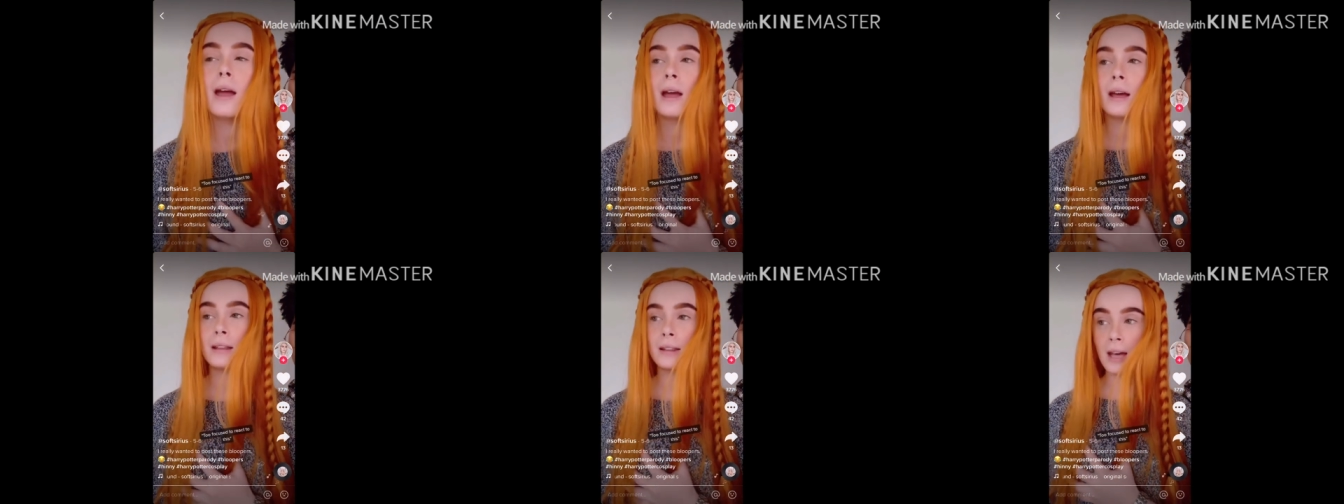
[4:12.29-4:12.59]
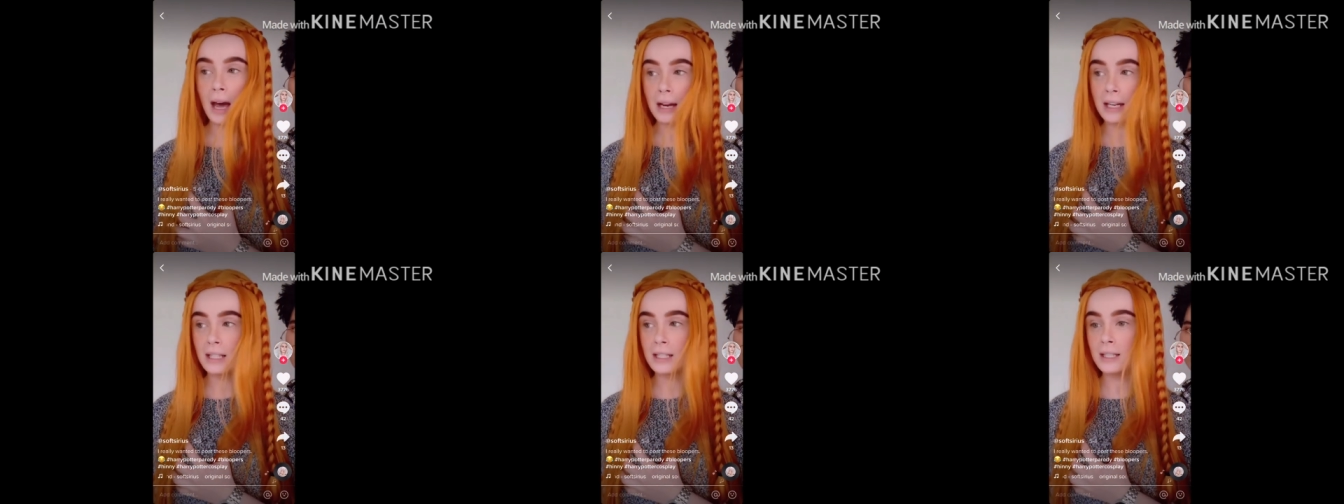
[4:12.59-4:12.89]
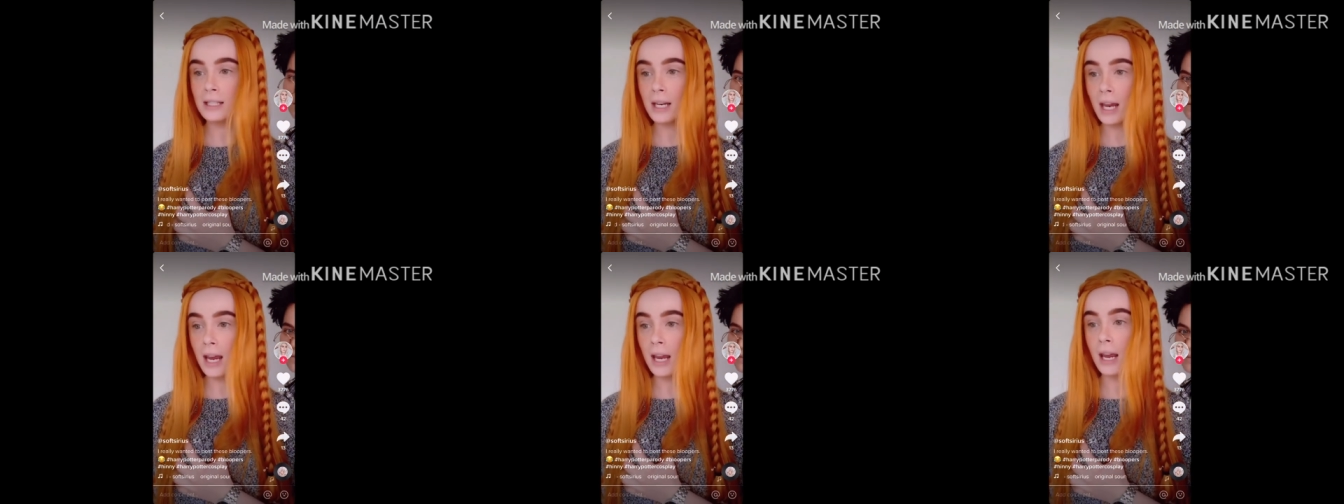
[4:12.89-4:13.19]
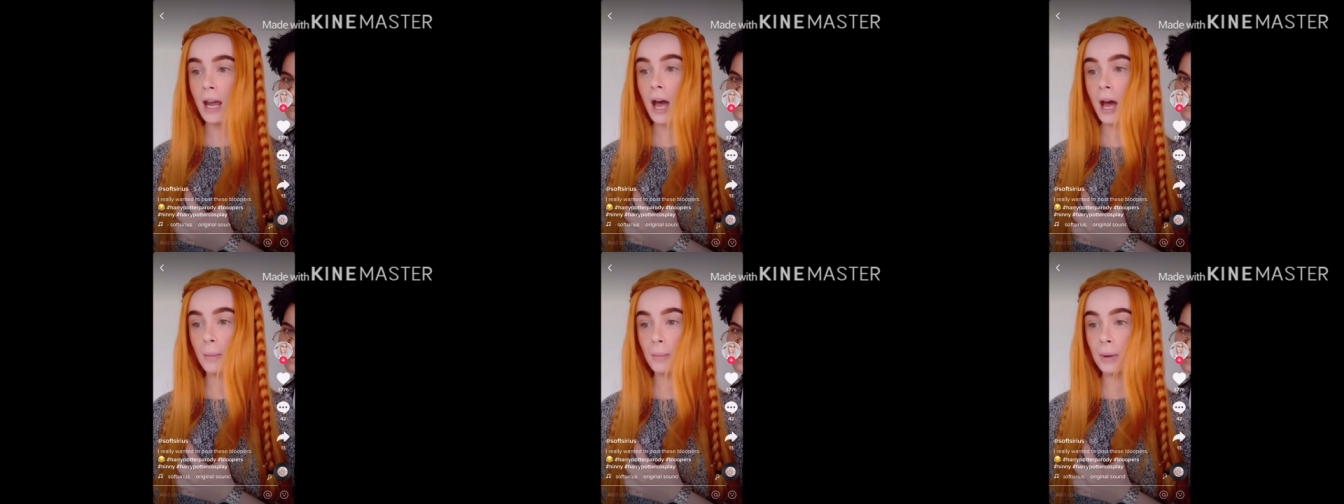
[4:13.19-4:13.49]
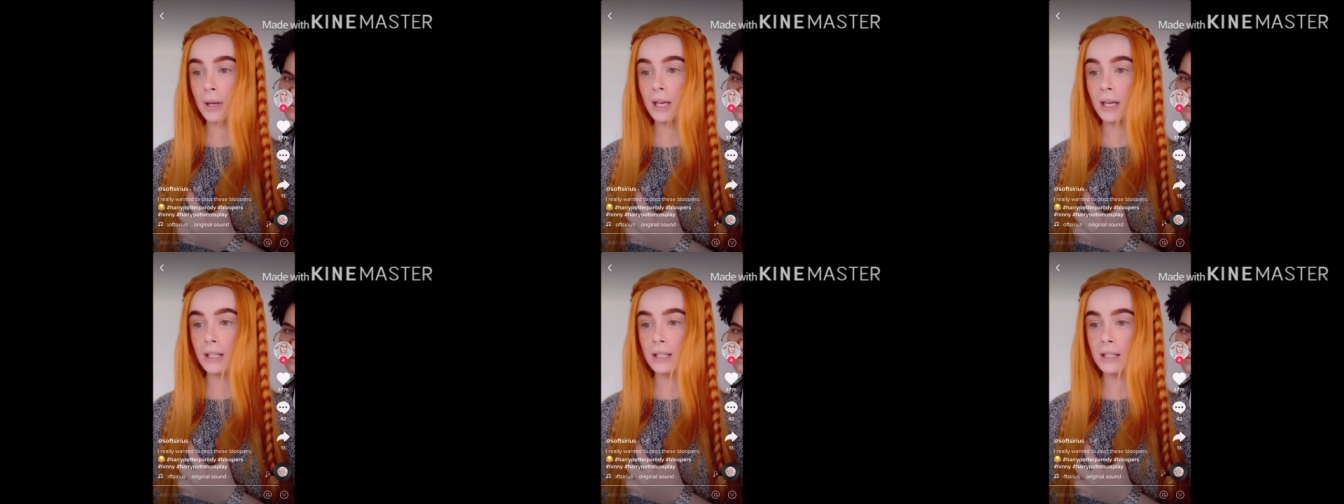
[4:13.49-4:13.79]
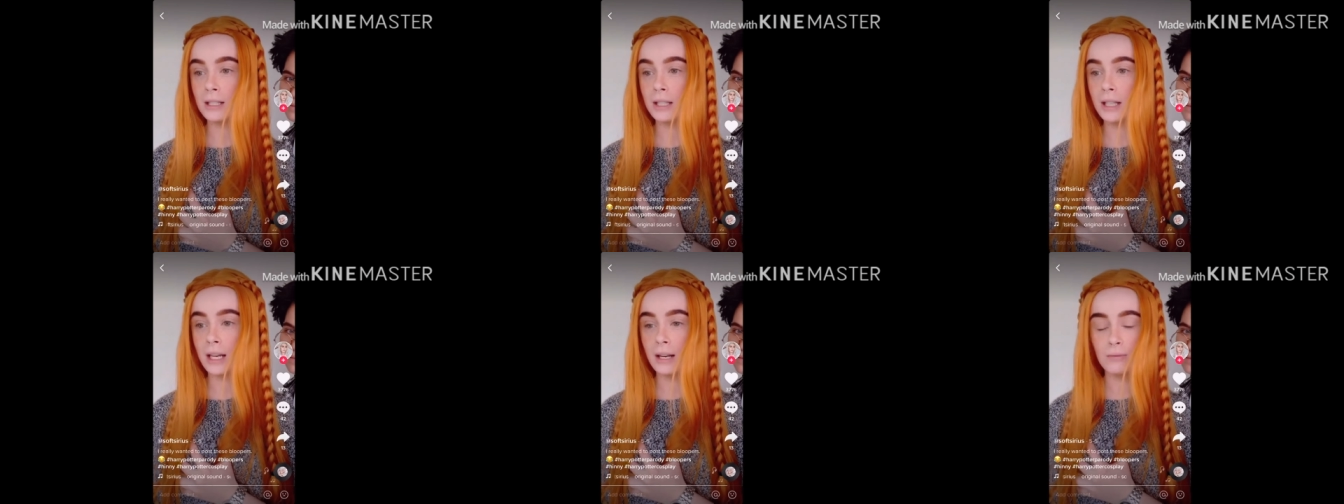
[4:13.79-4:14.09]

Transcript: That can stay up hidden here.